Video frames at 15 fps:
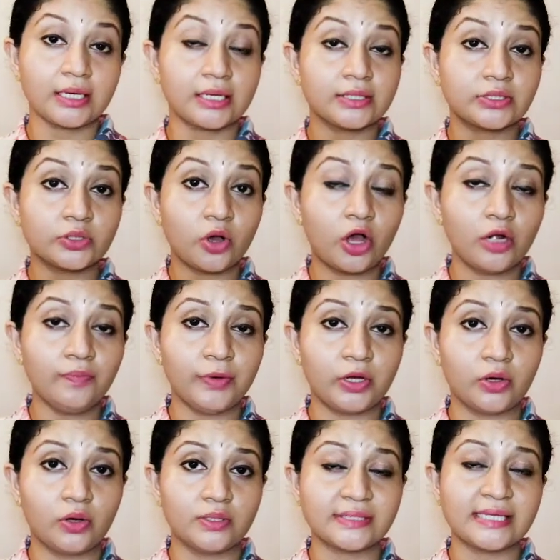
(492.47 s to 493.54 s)
It's all
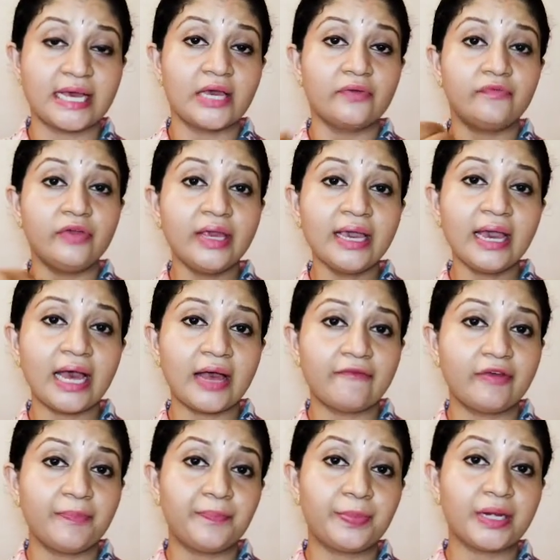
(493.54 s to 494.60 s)
because we
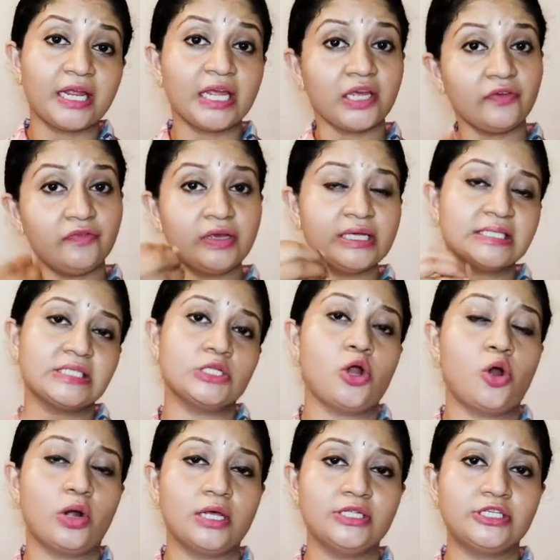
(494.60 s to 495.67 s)
have a previous
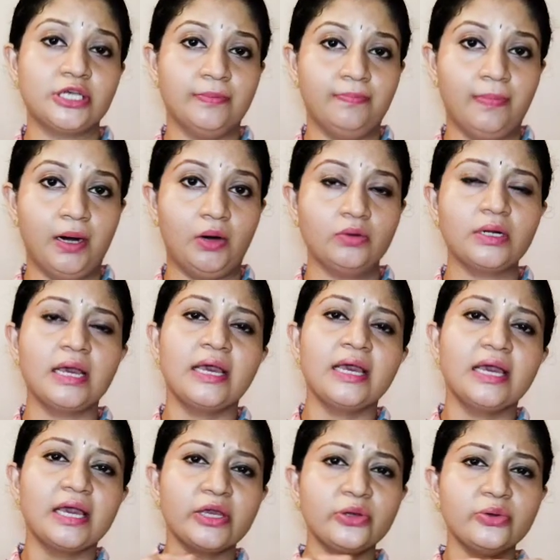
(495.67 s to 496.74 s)
knowledge about
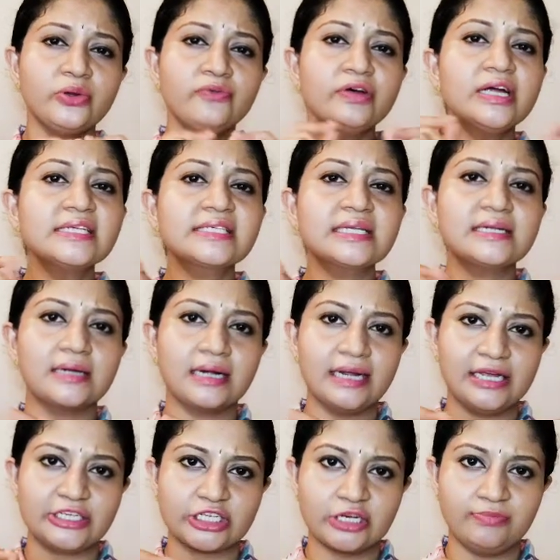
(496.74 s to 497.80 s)
a universal
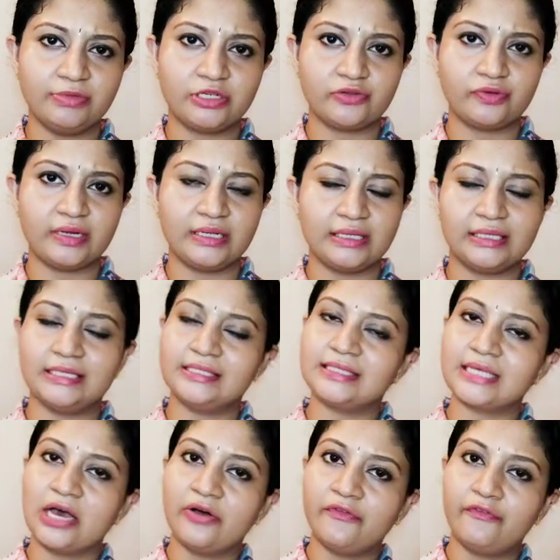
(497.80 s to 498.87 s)
relation between
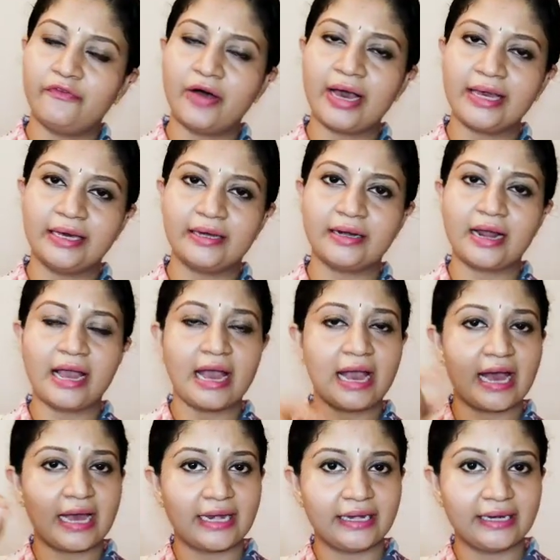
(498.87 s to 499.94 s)
this fire
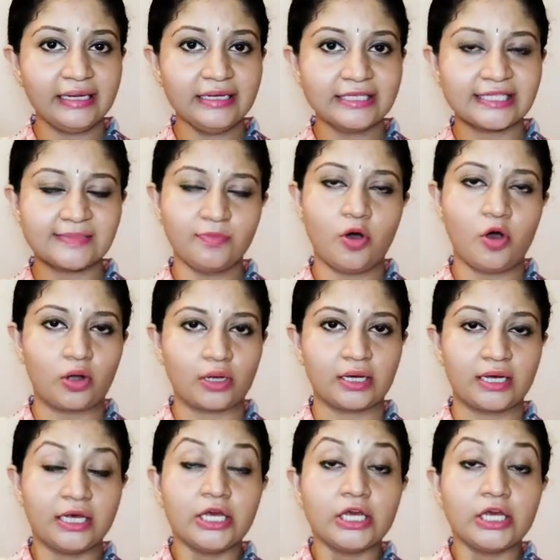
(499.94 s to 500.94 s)
and smoke.